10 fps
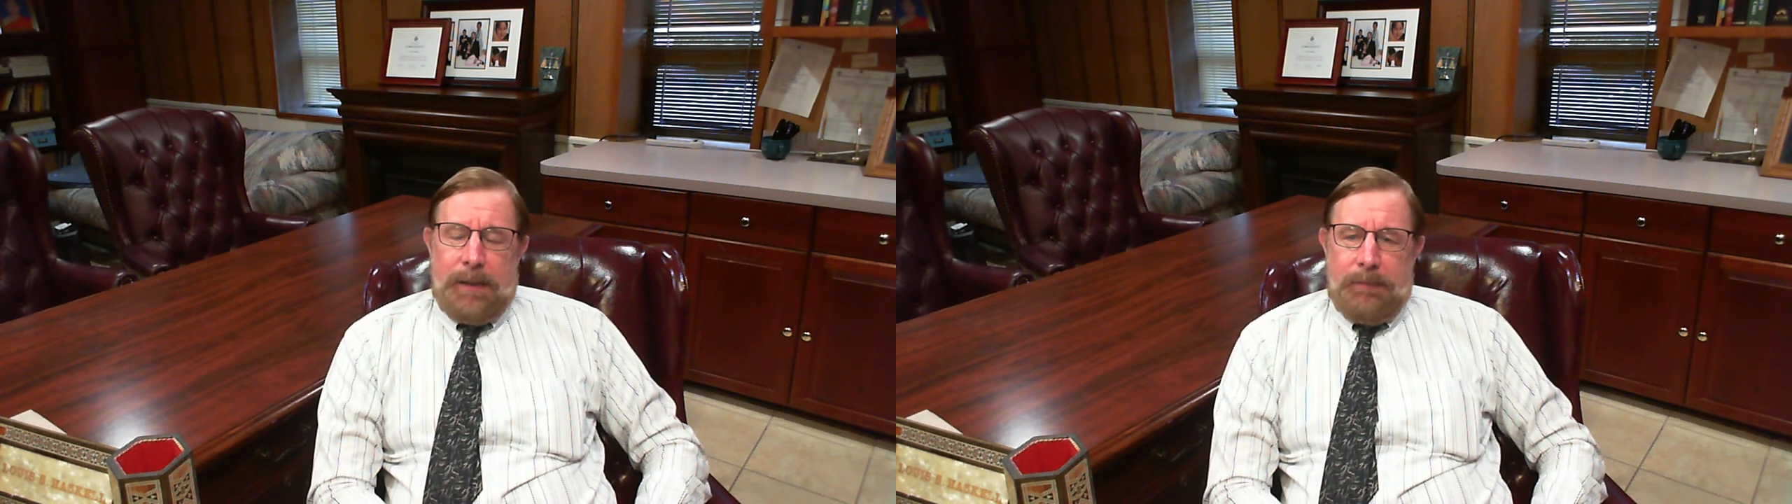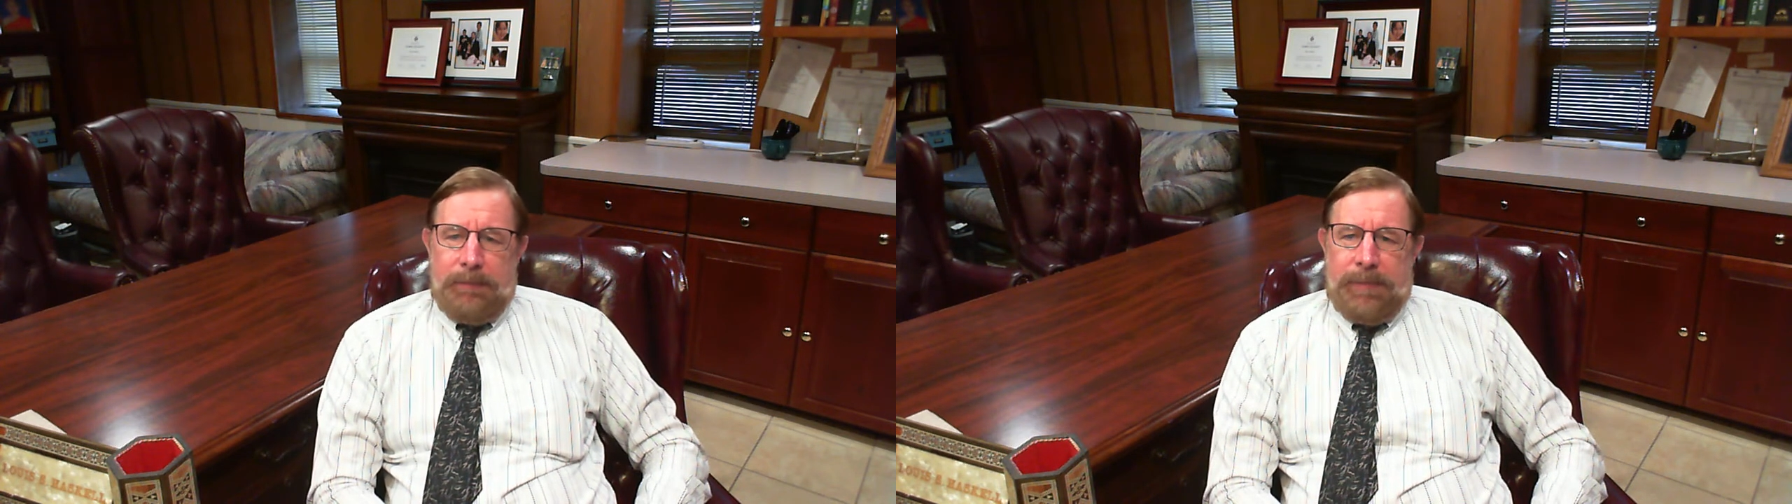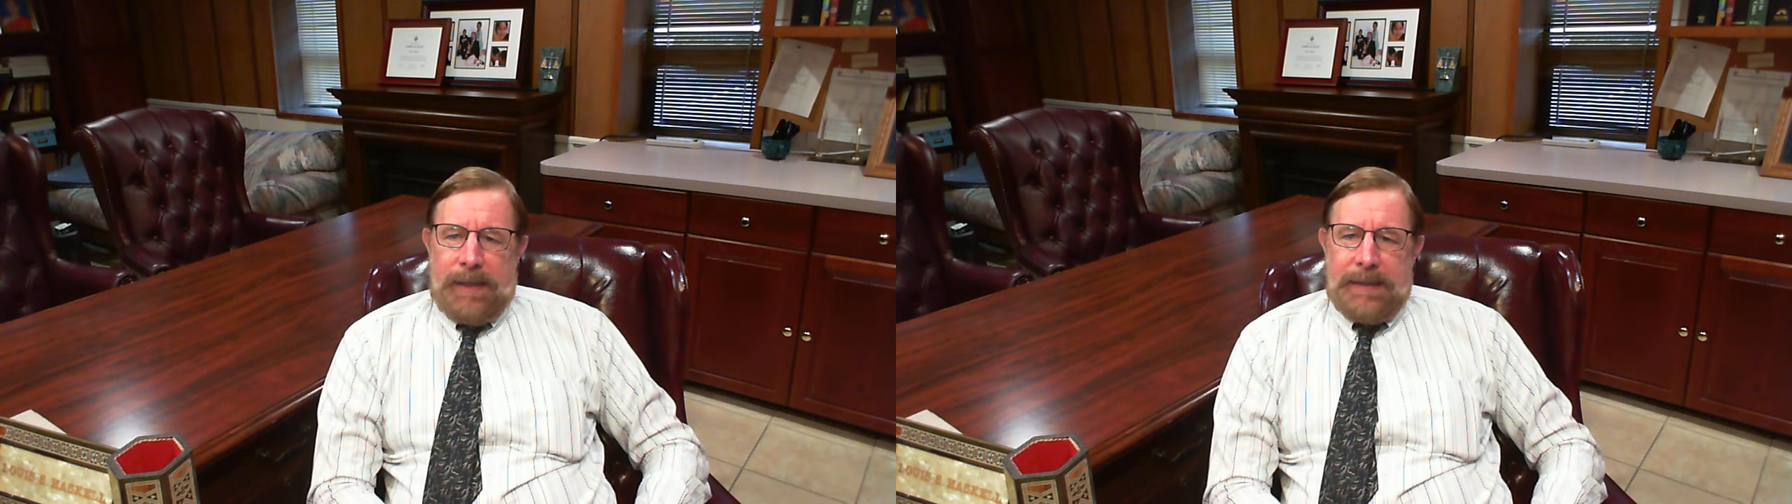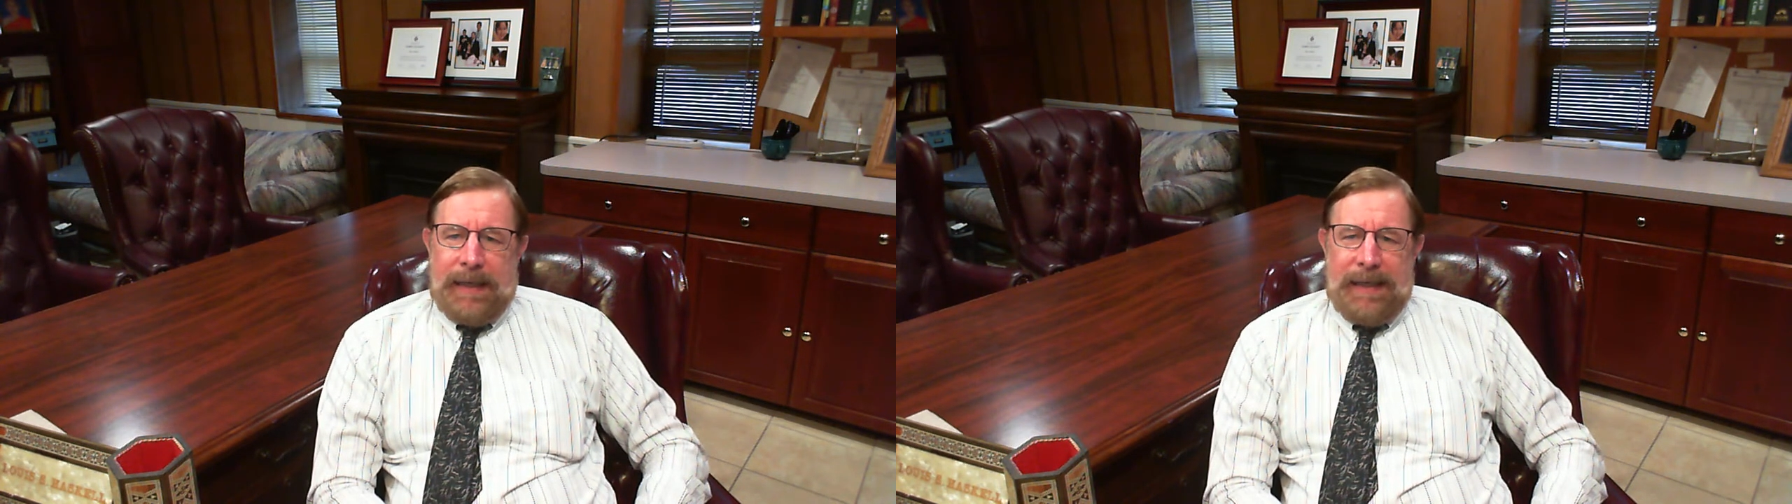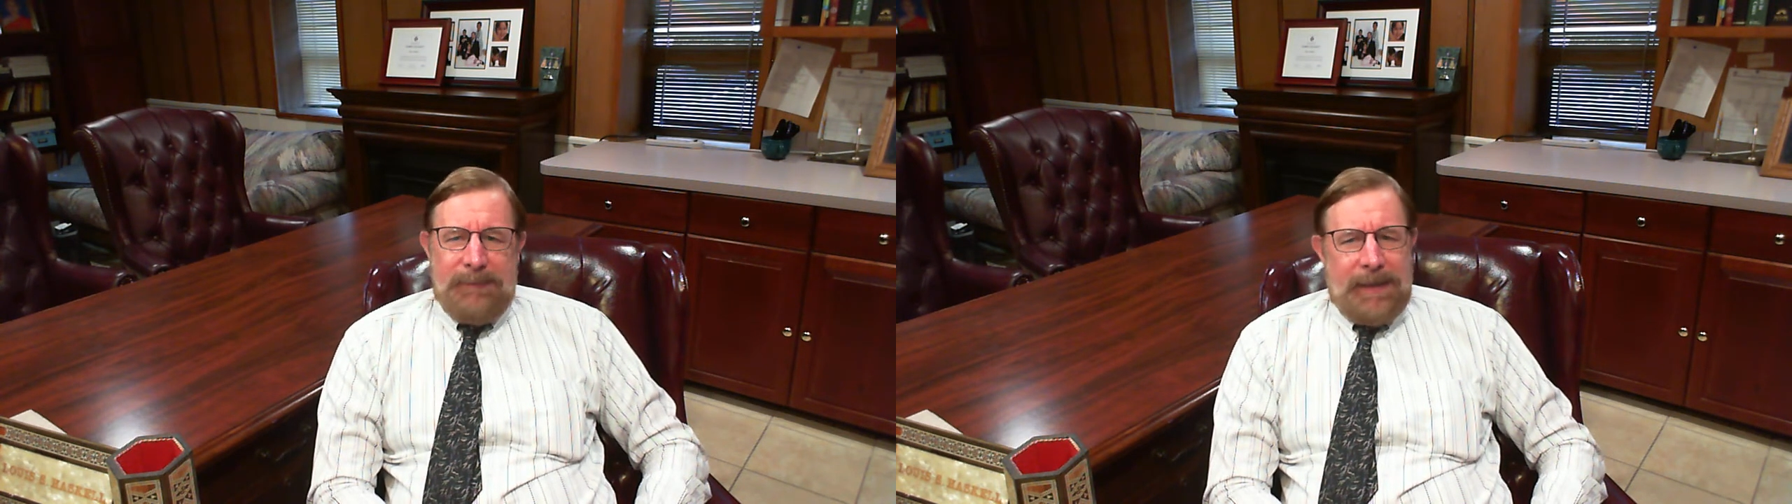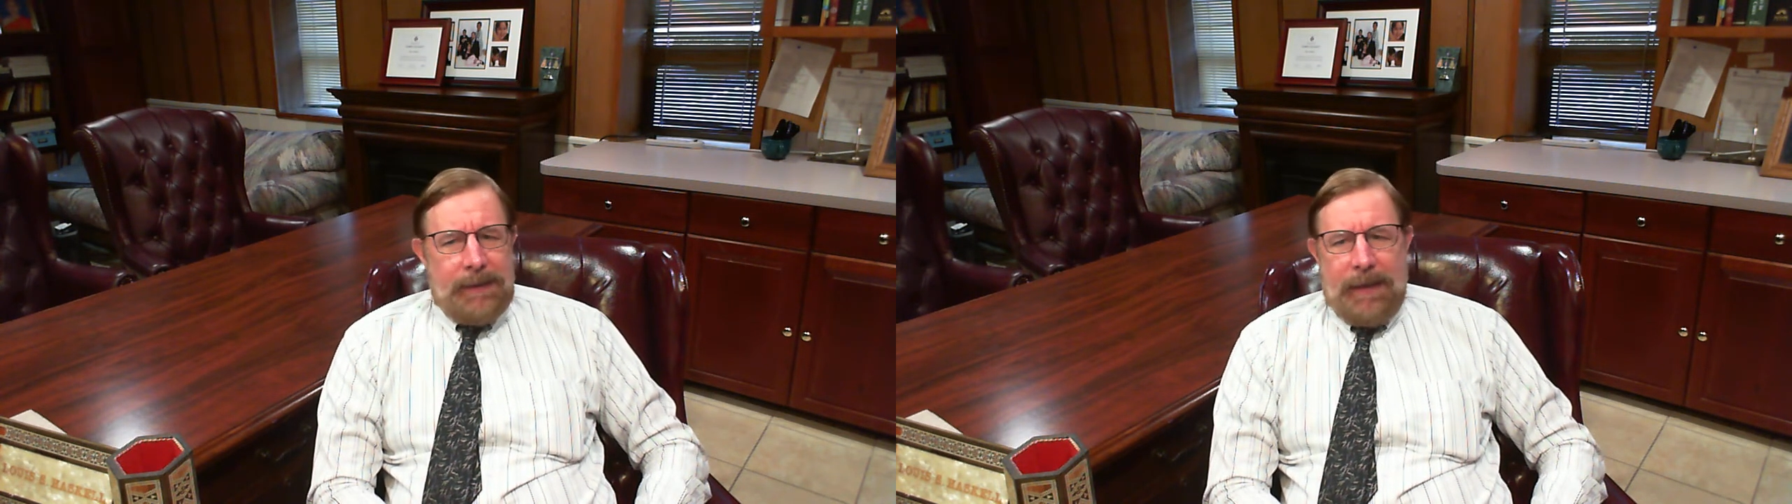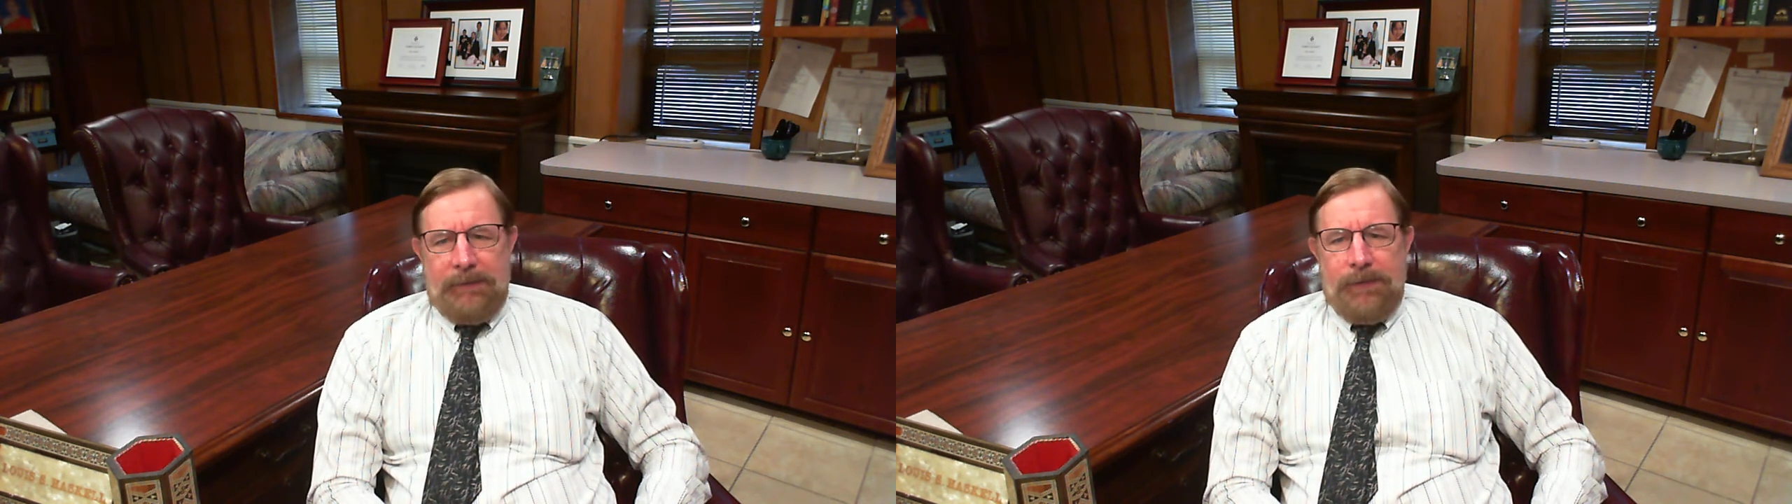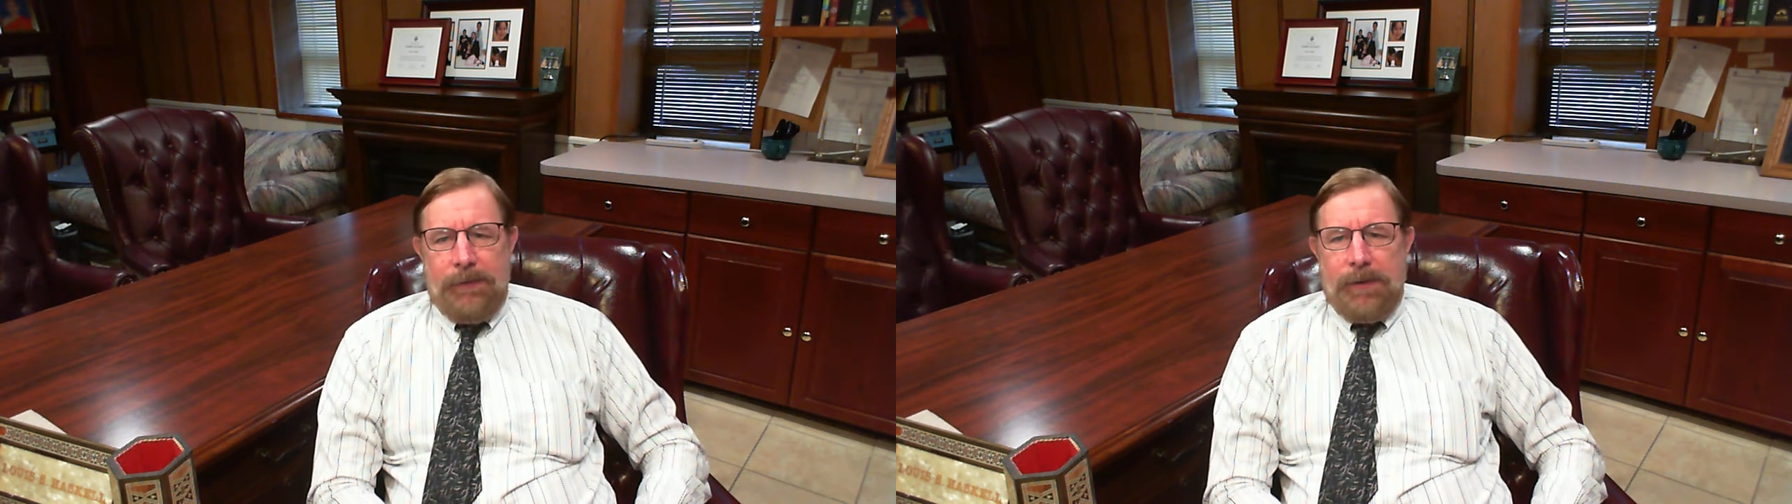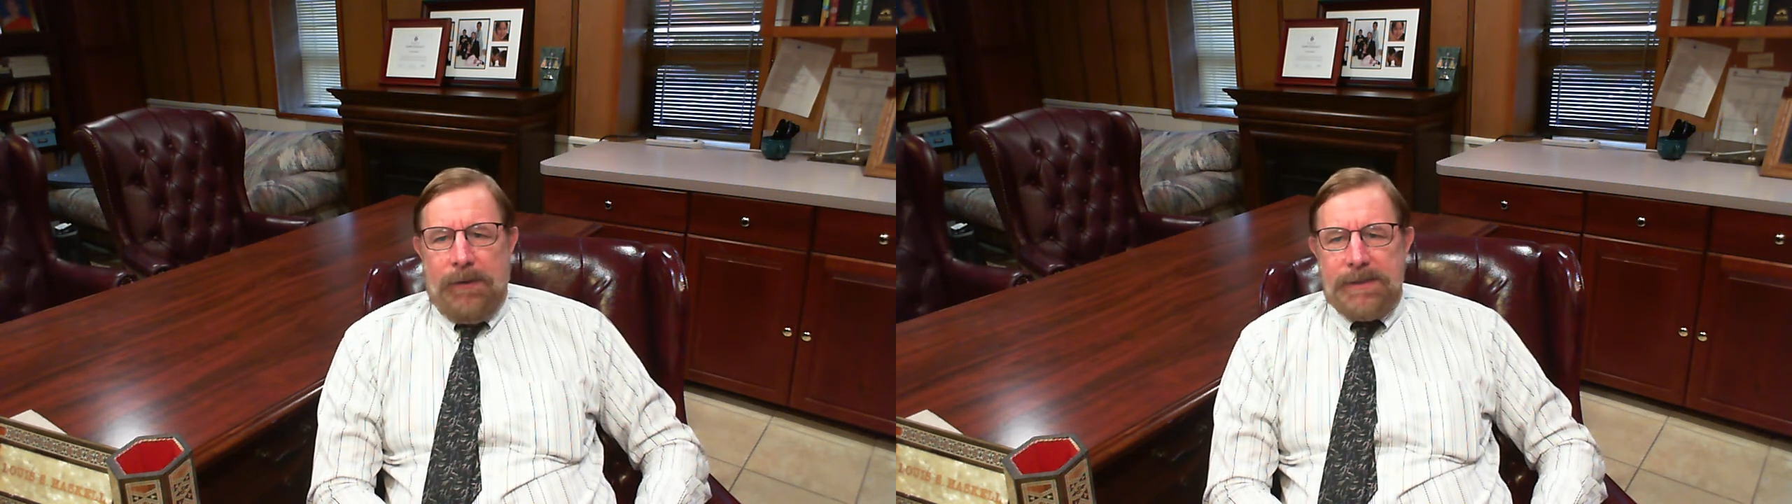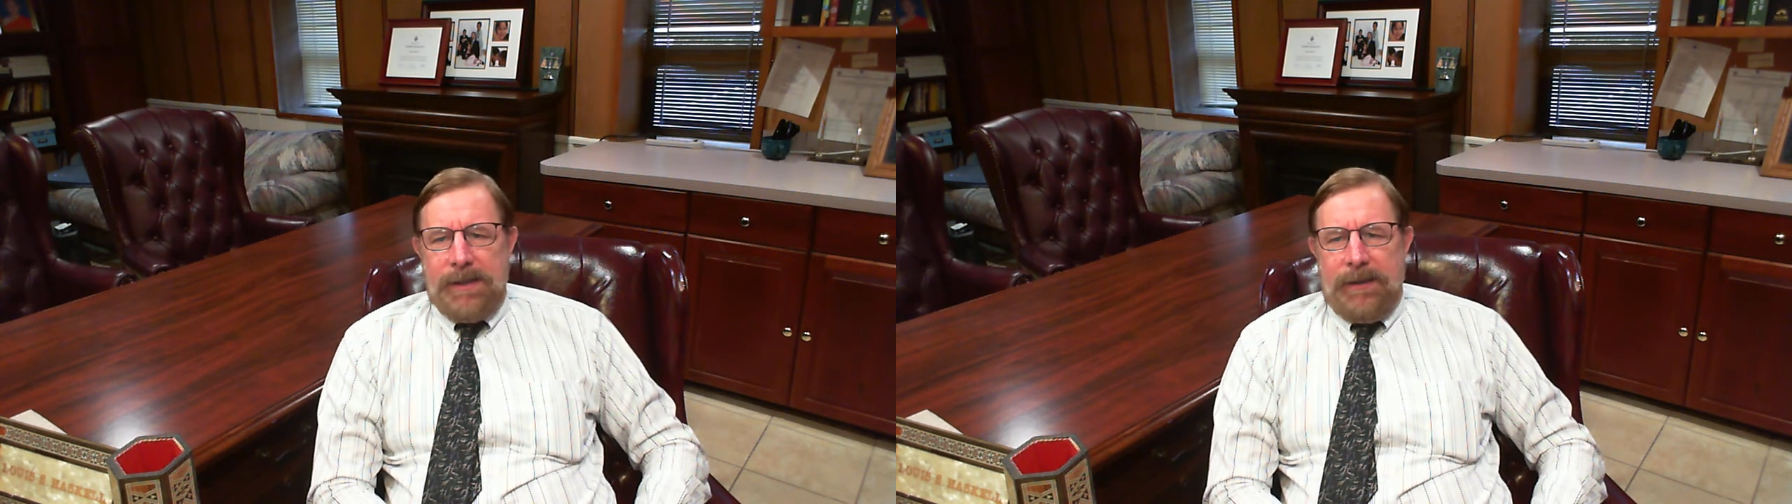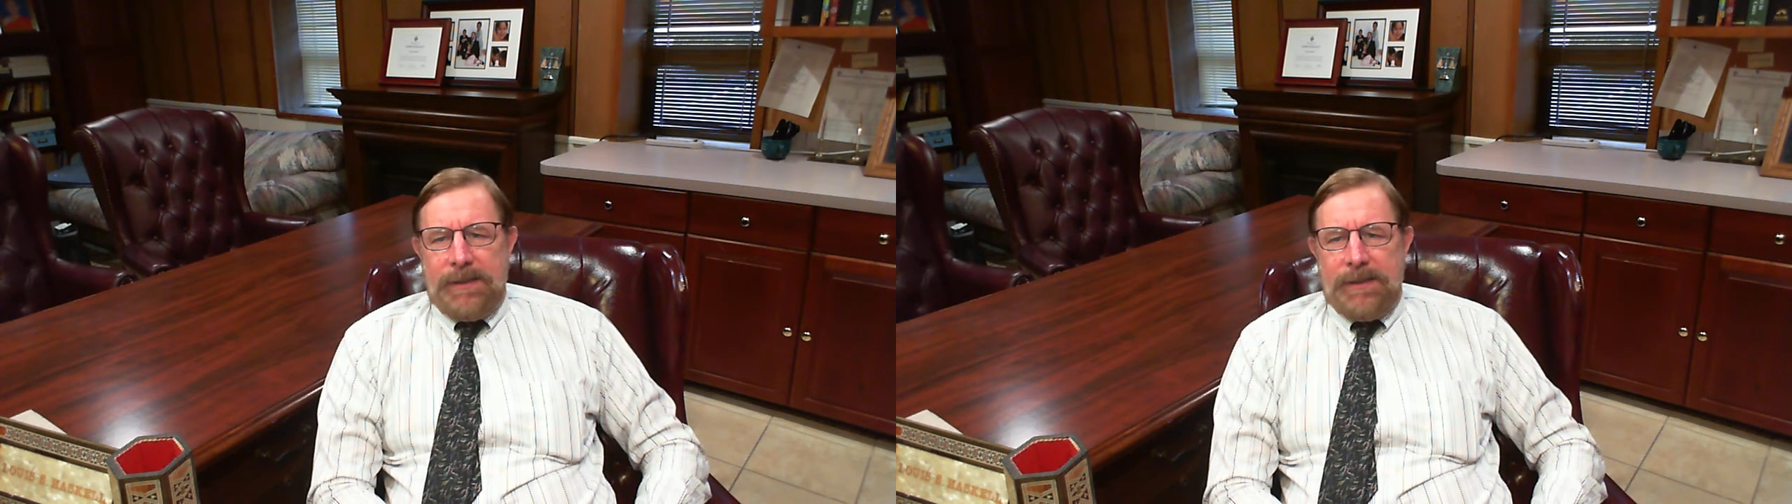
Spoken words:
but I am getting a lot of phone calls on it.